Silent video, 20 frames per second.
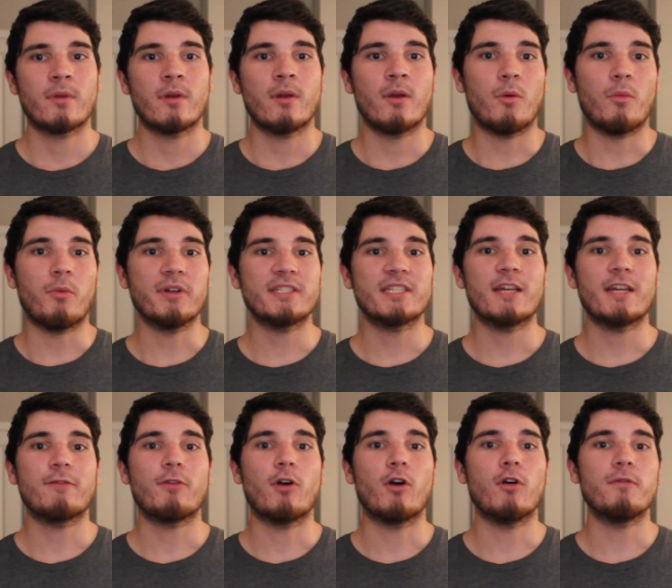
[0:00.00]
Once I
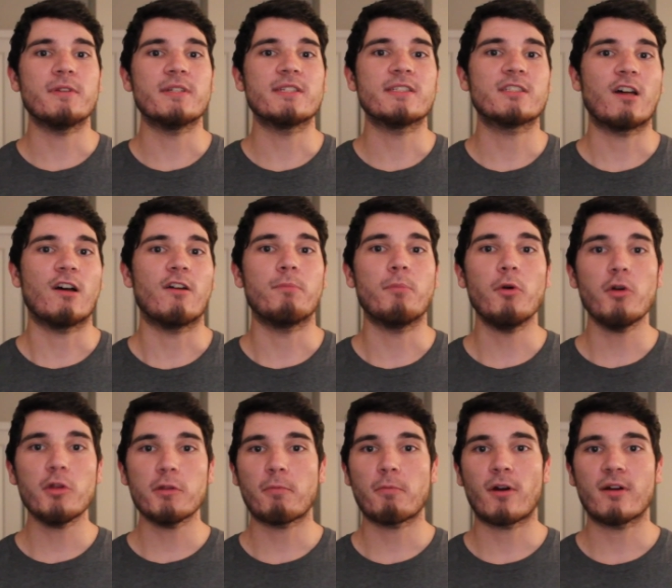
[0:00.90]
have hopefully solved
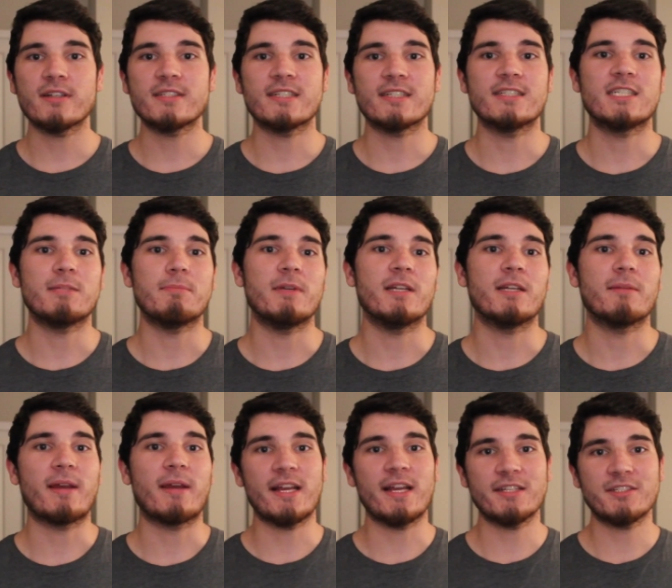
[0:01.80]
both parts and submitted my
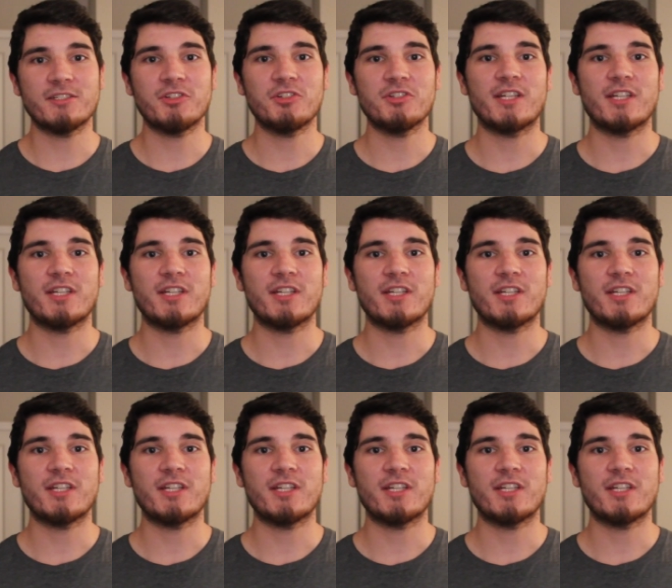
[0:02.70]
answers,